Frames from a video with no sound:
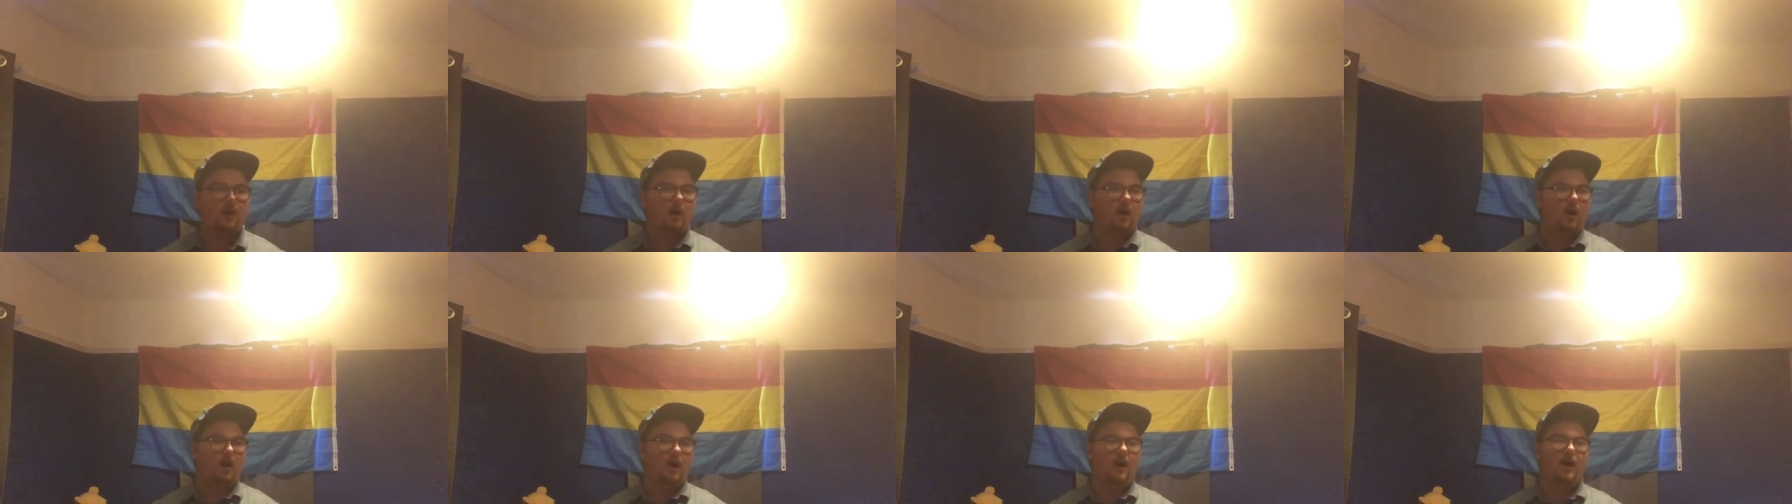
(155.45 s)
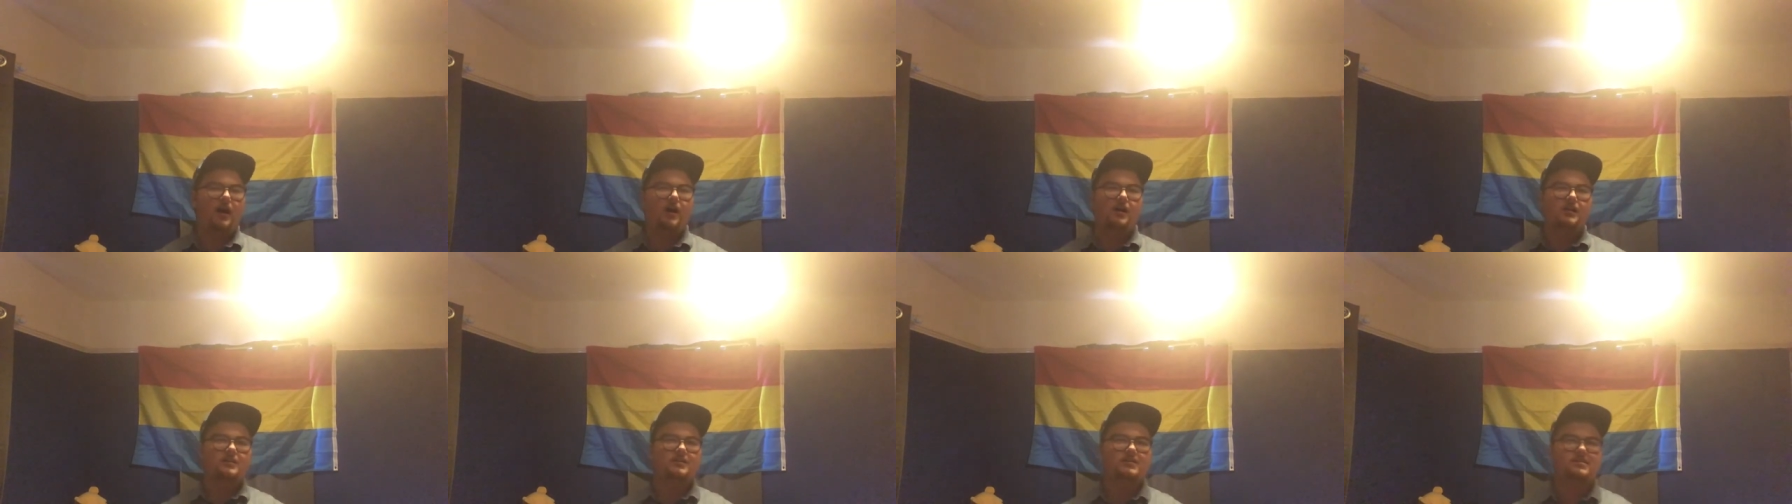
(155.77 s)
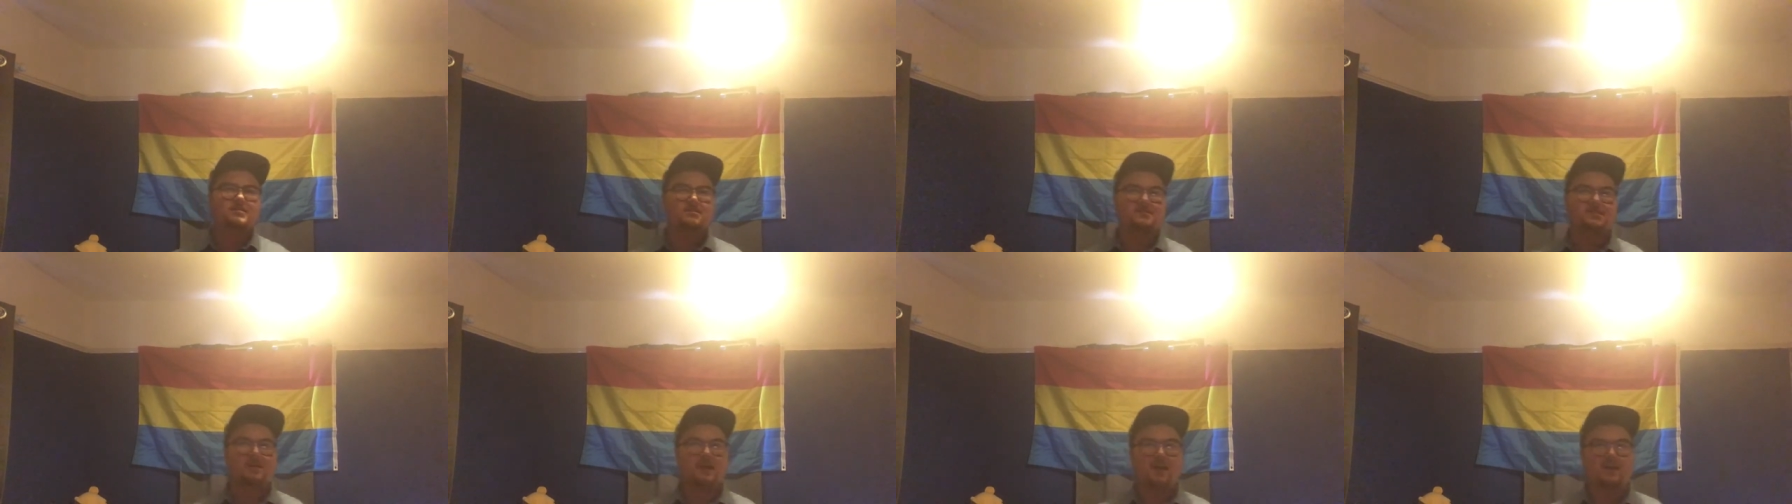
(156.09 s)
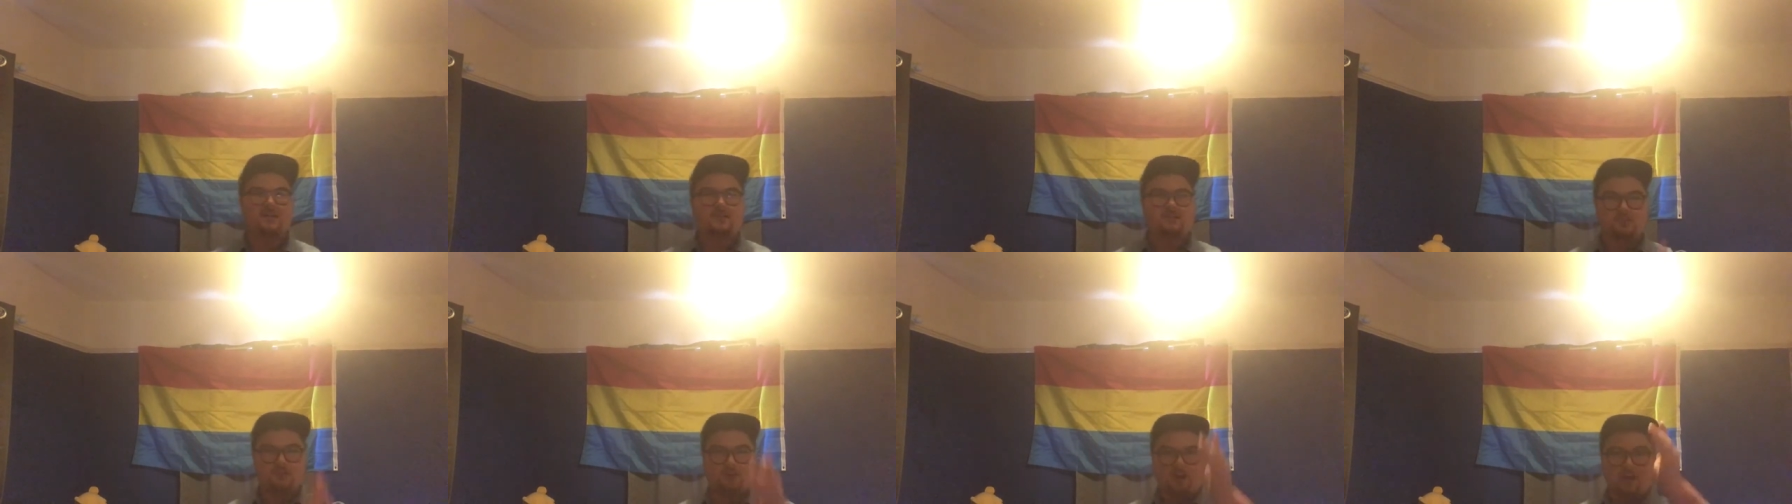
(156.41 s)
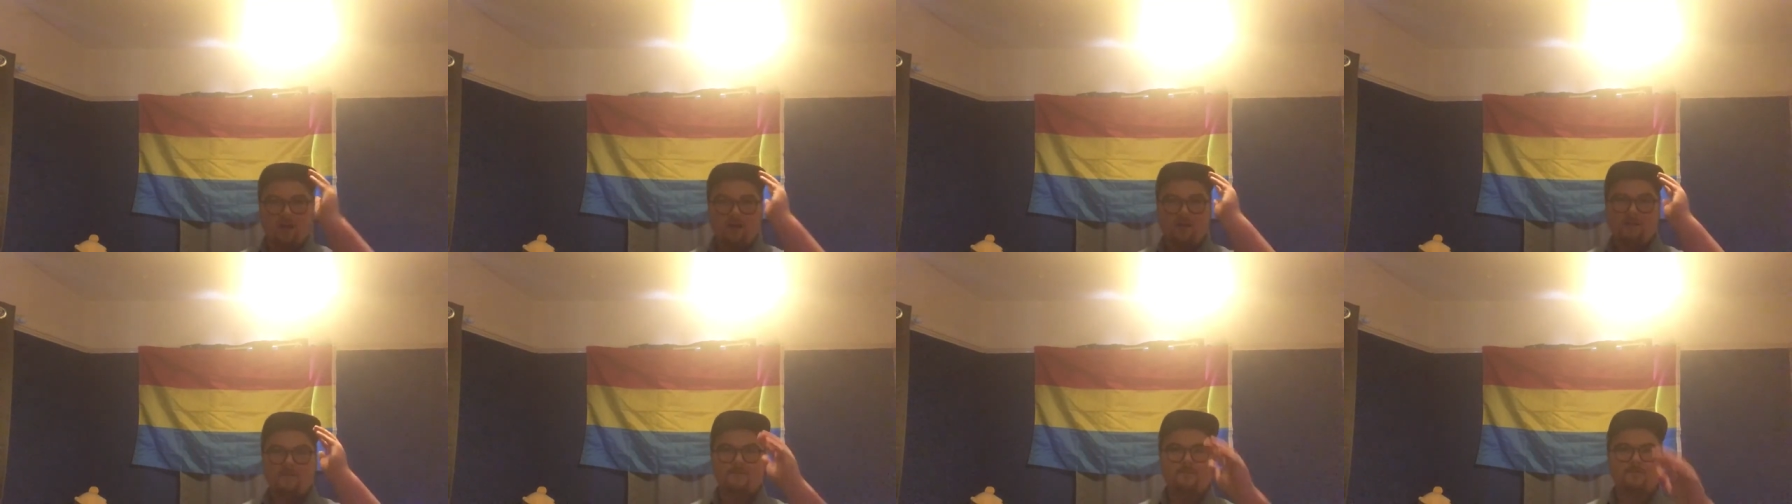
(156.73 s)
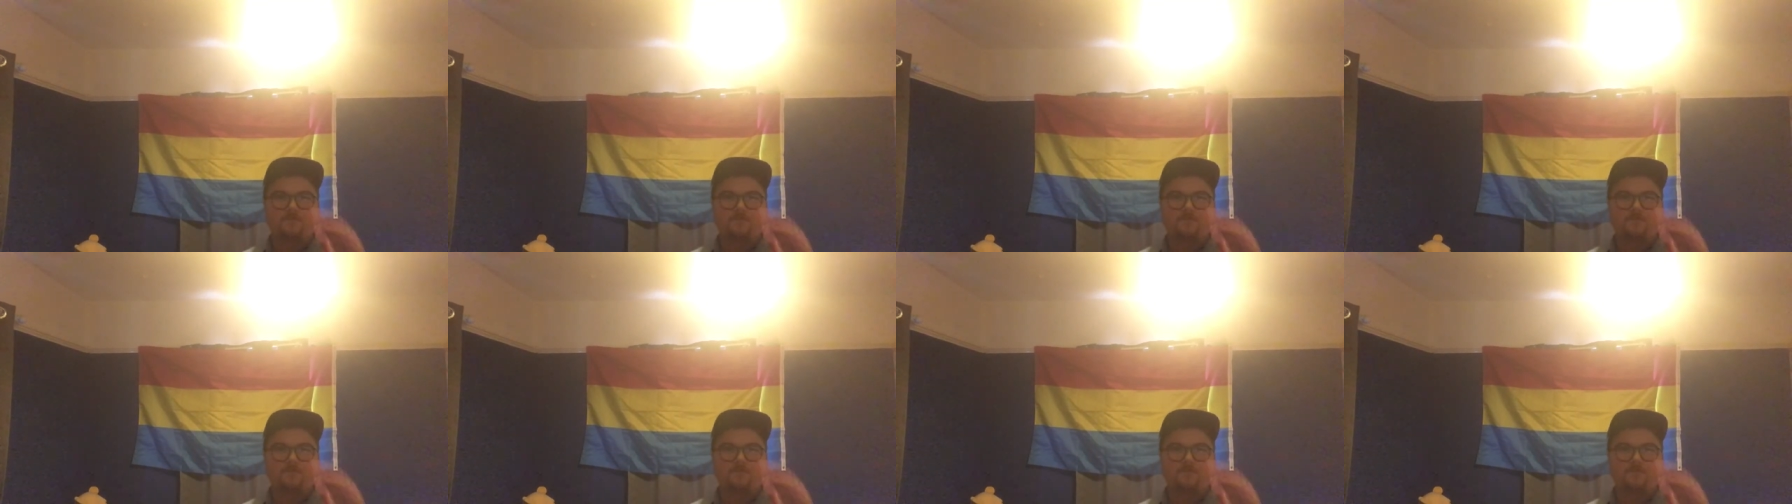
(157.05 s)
architecture, are